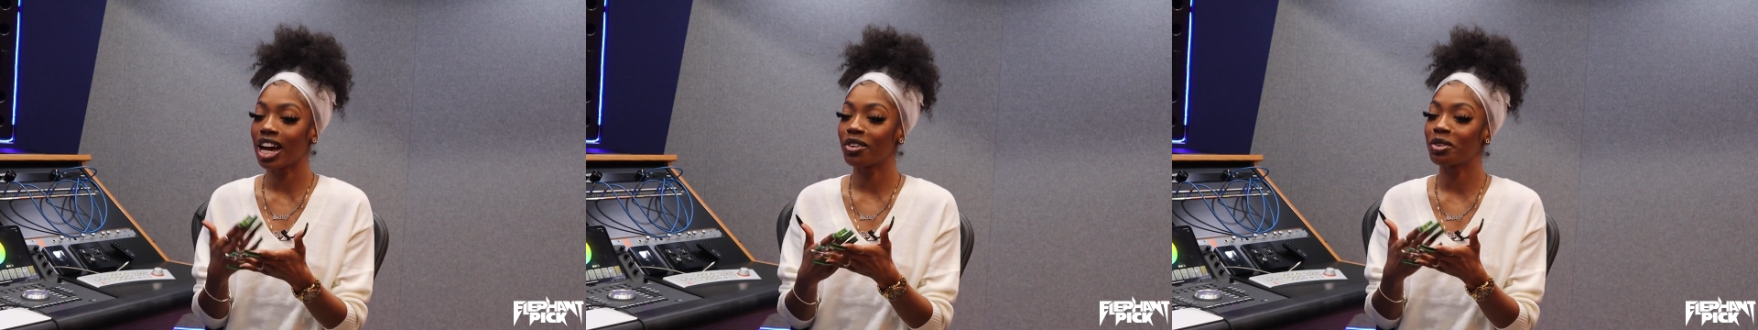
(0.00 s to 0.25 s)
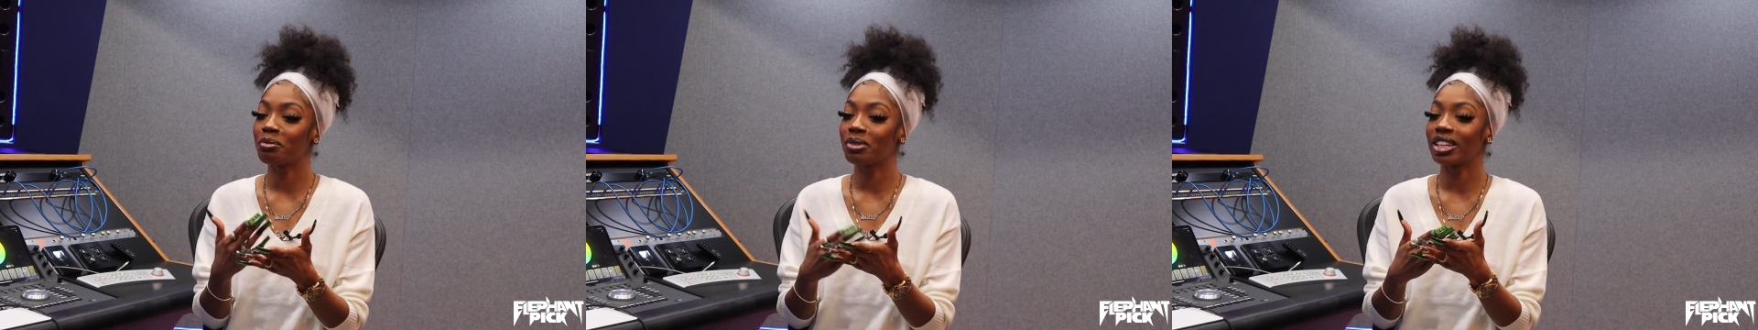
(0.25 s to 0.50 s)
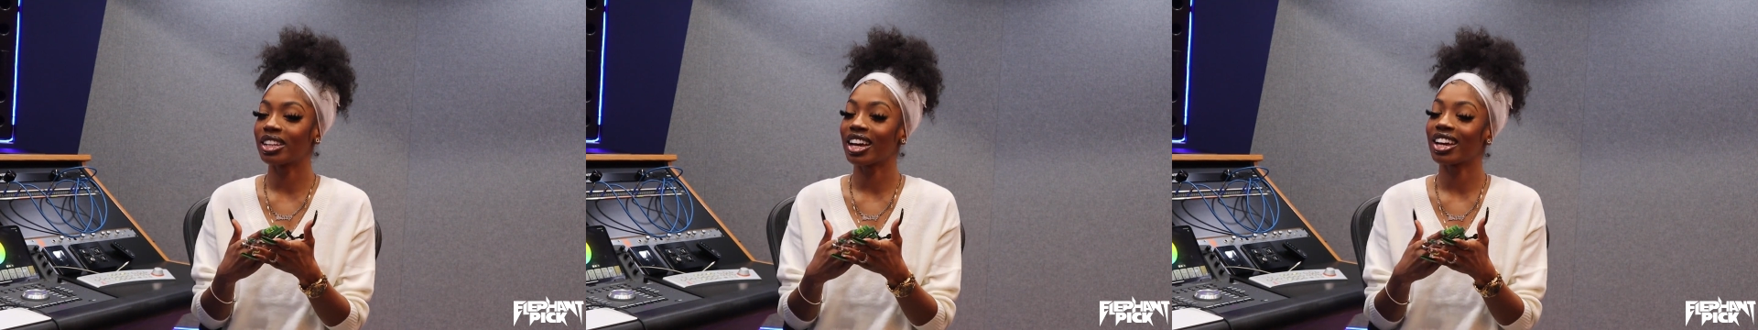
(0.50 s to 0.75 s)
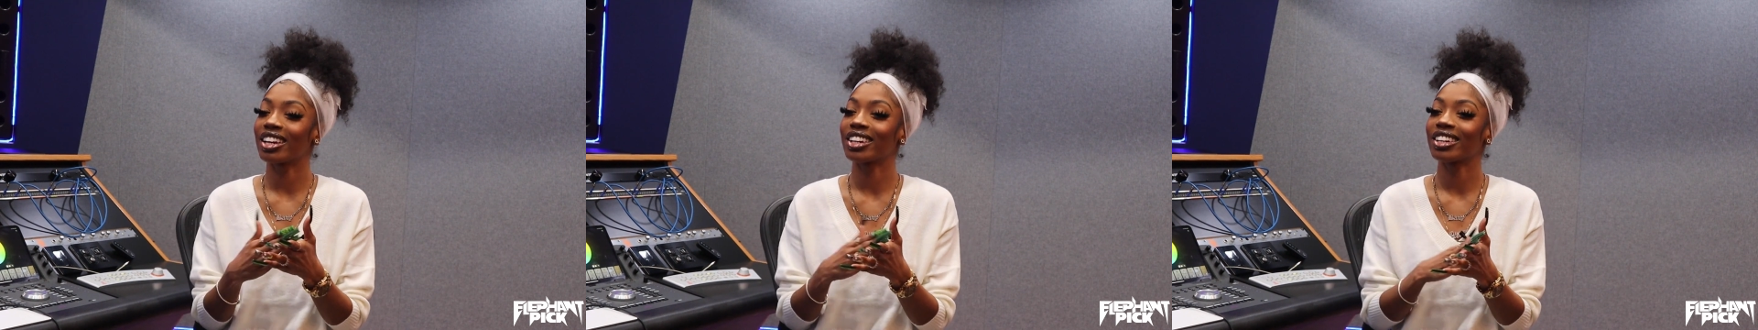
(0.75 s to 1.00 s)
I would be
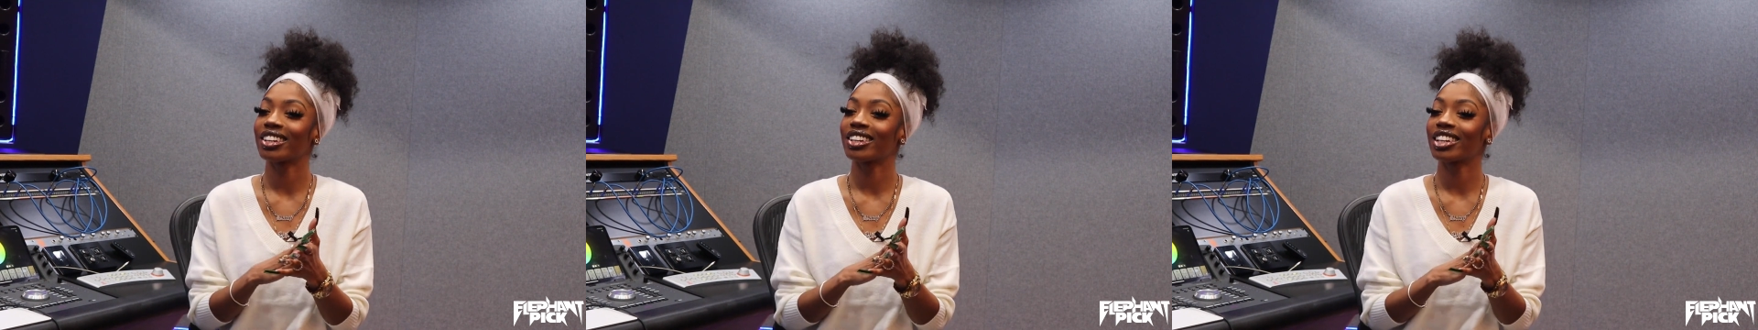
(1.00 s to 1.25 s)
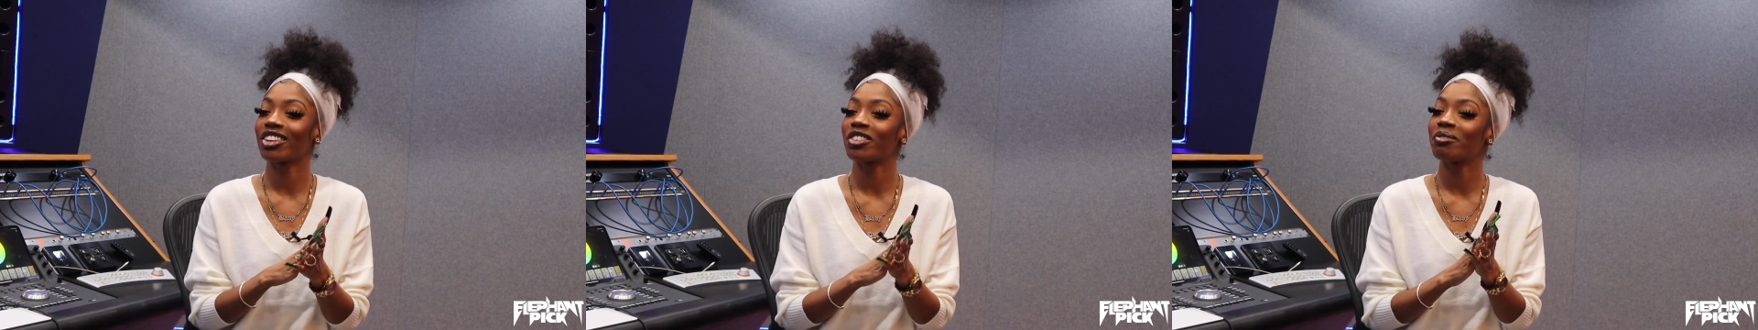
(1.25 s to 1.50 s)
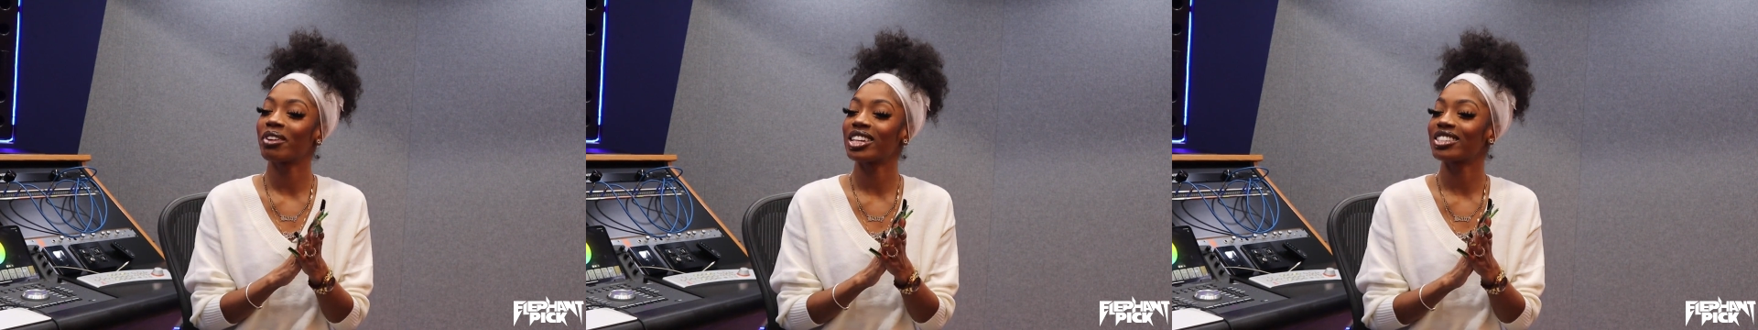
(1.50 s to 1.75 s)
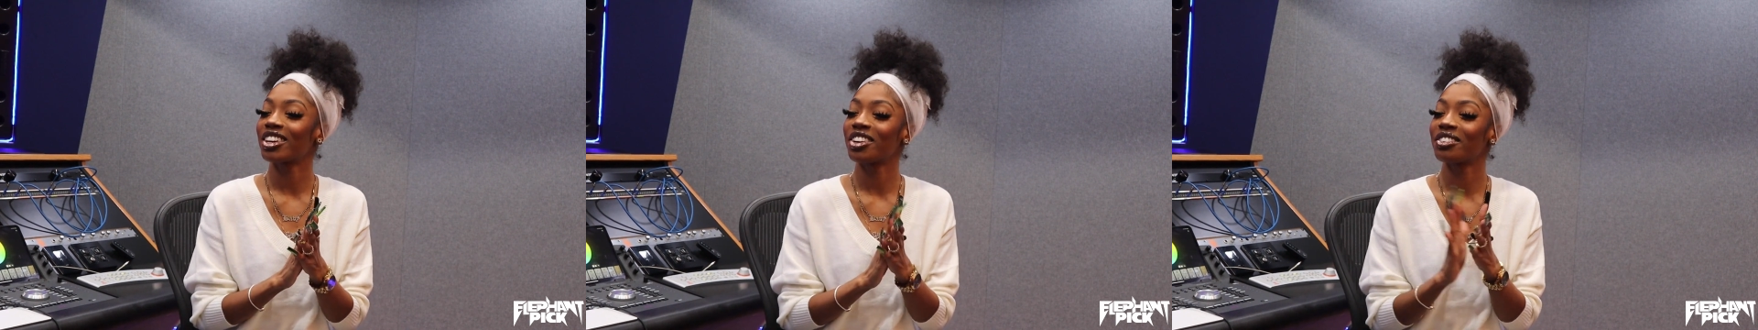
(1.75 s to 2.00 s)
like giving
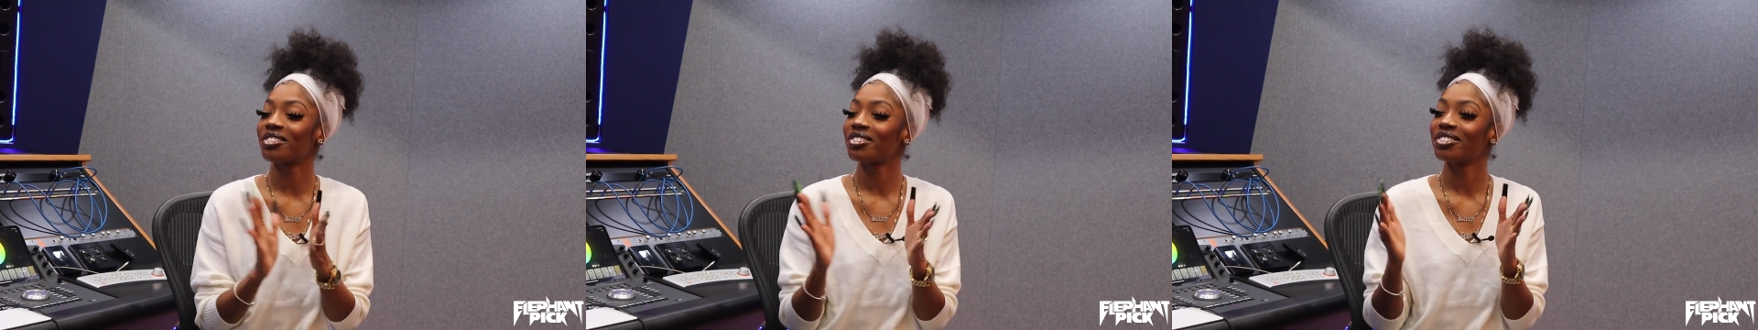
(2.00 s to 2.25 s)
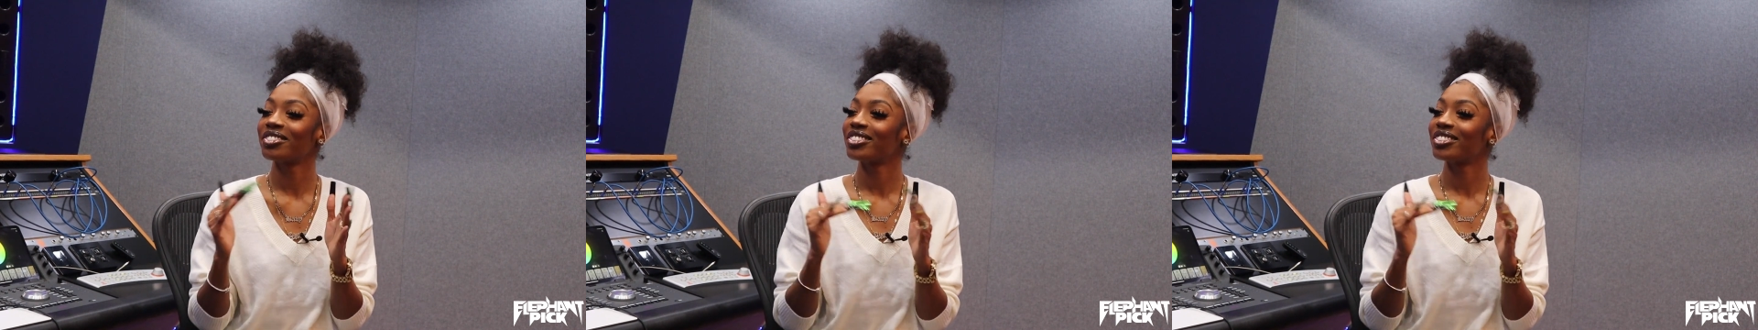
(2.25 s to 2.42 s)
myself